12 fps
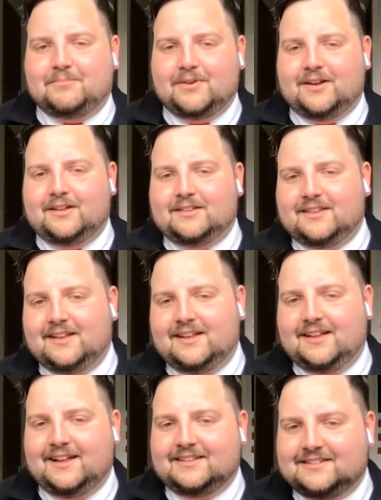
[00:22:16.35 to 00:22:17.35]
but
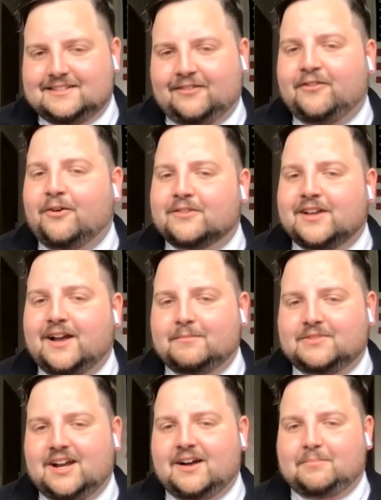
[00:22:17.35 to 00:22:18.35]
it's a full time
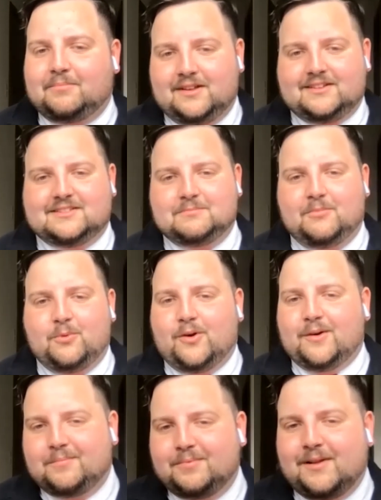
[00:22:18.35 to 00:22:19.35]
job plus
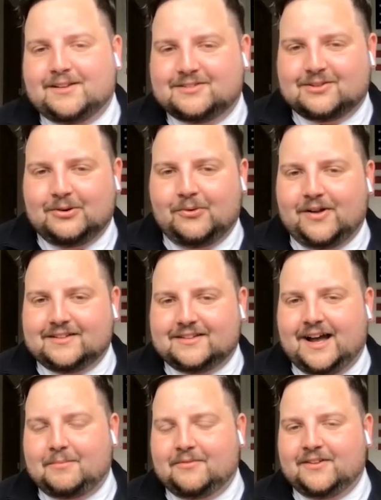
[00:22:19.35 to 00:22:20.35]
more, plus school on
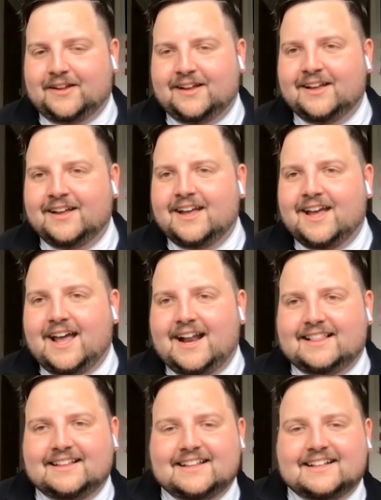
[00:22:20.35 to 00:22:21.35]
top of it. And I think